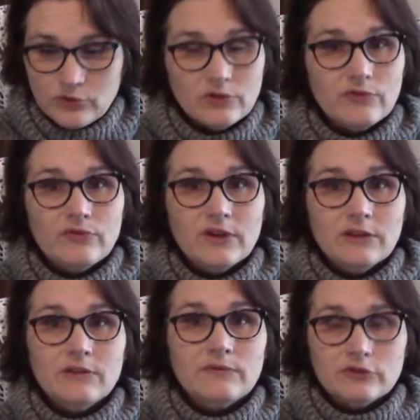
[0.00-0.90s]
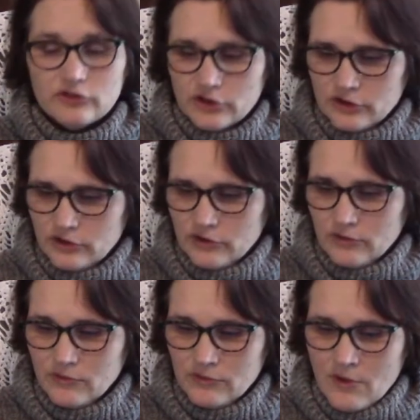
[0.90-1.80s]
to defend the
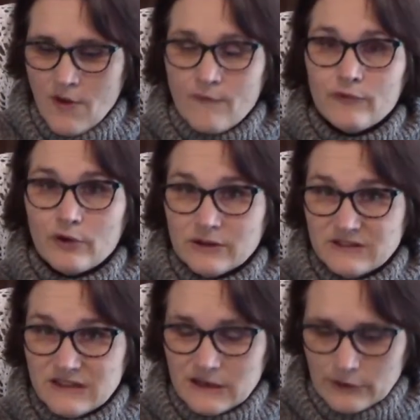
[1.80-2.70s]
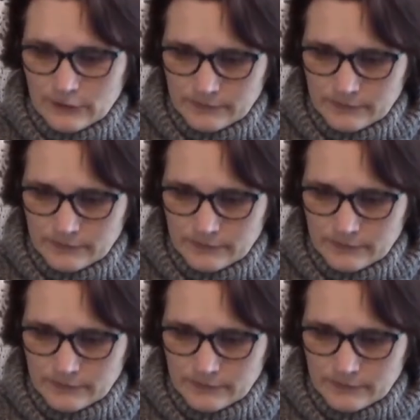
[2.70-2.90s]
Virginian frontier.